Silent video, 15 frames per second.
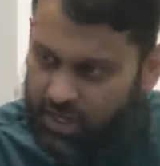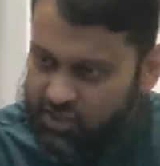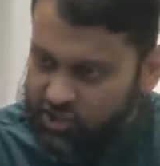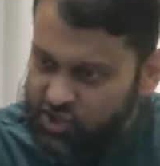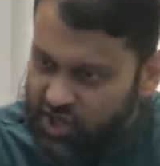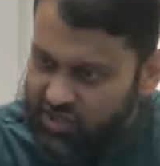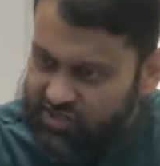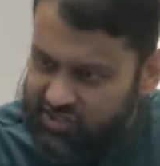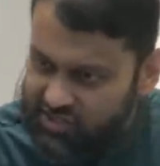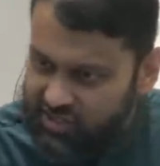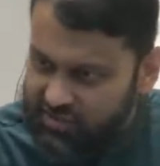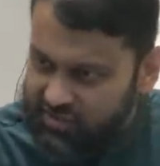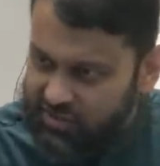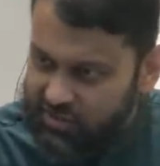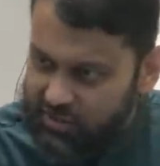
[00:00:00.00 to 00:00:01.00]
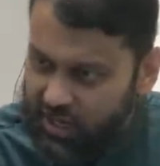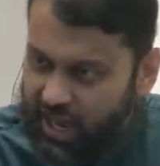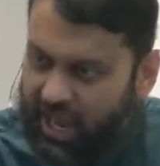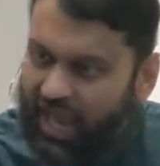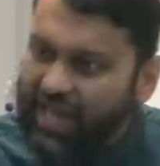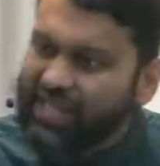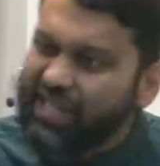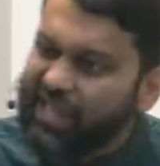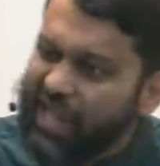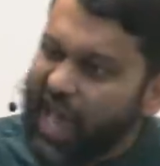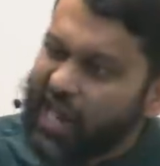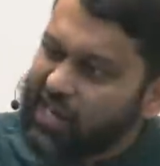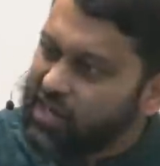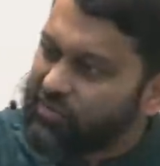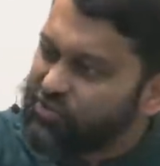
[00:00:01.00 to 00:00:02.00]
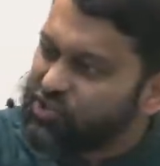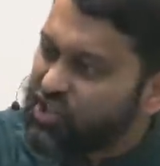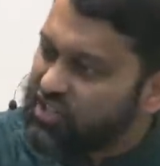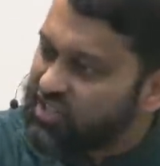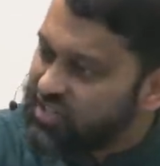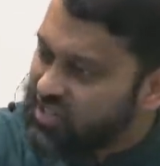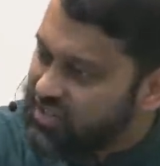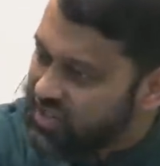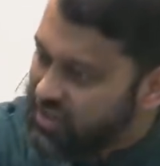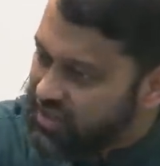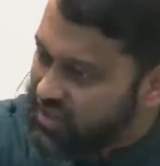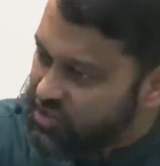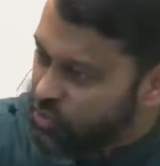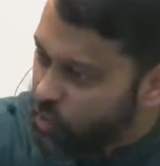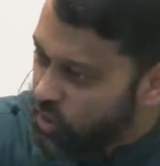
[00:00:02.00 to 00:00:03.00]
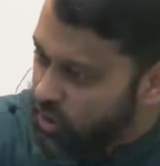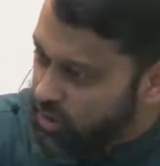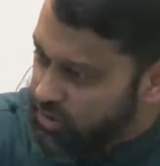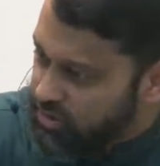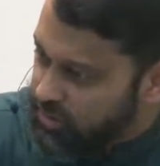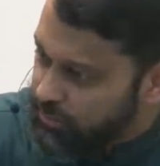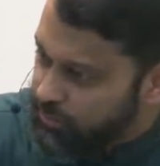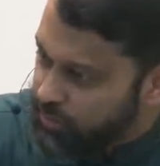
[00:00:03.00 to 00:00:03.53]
Justice and lack of justice in this world